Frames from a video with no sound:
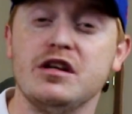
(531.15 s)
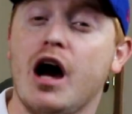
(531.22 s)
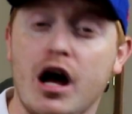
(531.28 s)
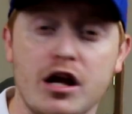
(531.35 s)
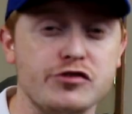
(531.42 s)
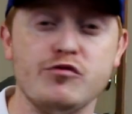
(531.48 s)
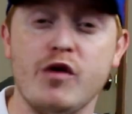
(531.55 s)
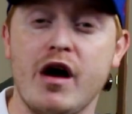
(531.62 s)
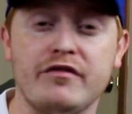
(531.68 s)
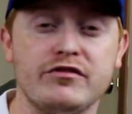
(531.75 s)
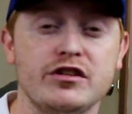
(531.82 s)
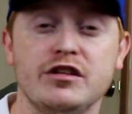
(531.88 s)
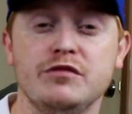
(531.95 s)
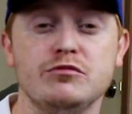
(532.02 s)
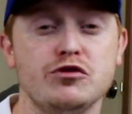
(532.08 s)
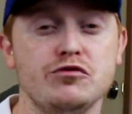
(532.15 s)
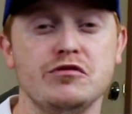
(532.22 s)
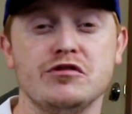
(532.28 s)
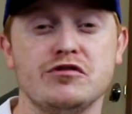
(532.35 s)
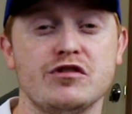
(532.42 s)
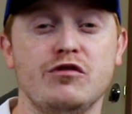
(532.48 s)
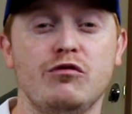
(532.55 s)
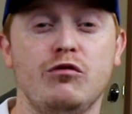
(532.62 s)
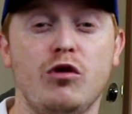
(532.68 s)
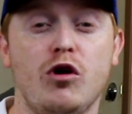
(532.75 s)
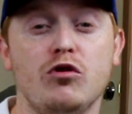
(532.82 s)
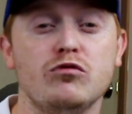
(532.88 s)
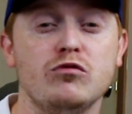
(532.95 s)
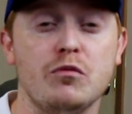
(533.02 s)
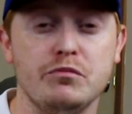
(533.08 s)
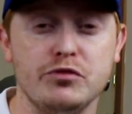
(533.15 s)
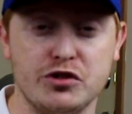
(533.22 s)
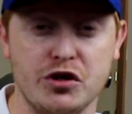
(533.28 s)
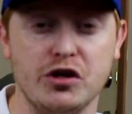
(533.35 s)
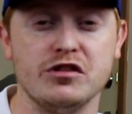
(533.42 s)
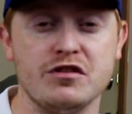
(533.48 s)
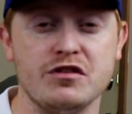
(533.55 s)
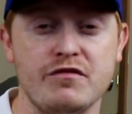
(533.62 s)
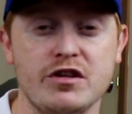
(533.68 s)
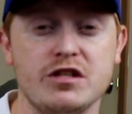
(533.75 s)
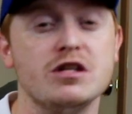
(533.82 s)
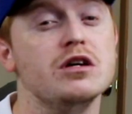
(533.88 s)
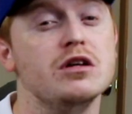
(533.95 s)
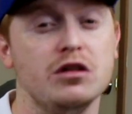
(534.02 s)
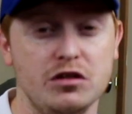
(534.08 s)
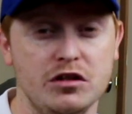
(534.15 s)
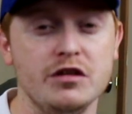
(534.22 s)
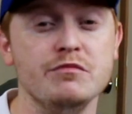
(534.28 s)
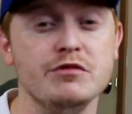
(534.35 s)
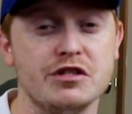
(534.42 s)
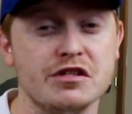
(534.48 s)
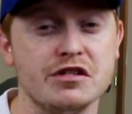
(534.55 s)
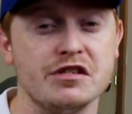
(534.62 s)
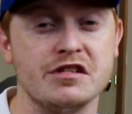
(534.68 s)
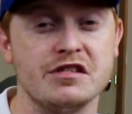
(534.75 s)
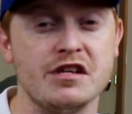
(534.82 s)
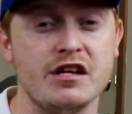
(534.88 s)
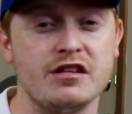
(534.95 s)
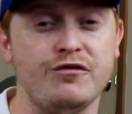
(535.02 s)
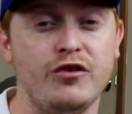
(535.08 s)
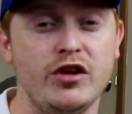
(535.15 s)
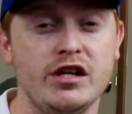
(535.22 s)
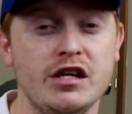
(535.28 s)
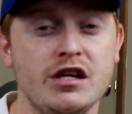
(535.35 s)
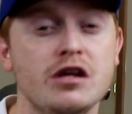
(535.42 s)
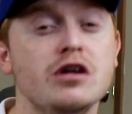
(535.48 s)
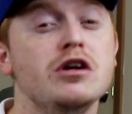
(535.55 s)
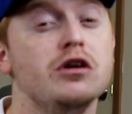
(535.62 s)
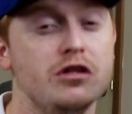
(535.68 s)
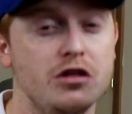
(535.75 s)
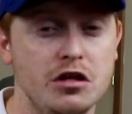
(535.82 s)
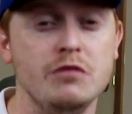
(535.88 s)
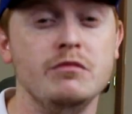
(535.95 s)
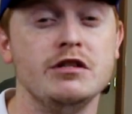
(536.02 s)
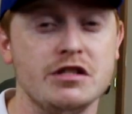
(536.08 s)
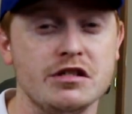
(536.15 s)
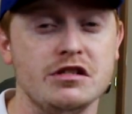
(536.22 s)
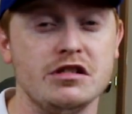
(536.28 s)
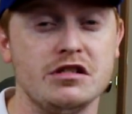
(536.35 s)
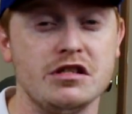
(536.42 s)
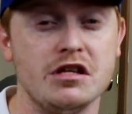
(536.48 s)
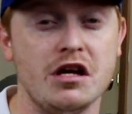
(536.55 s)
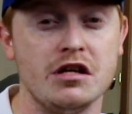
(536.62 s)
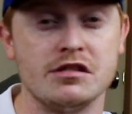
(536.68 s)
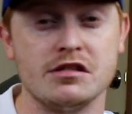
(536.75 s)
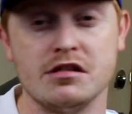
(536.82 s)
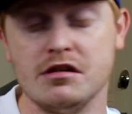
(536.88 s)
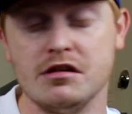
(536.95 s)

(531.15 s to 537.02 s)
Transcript: I drafted him 2 years in a row because of it. Lead me to success, Vinny. Lead me to success.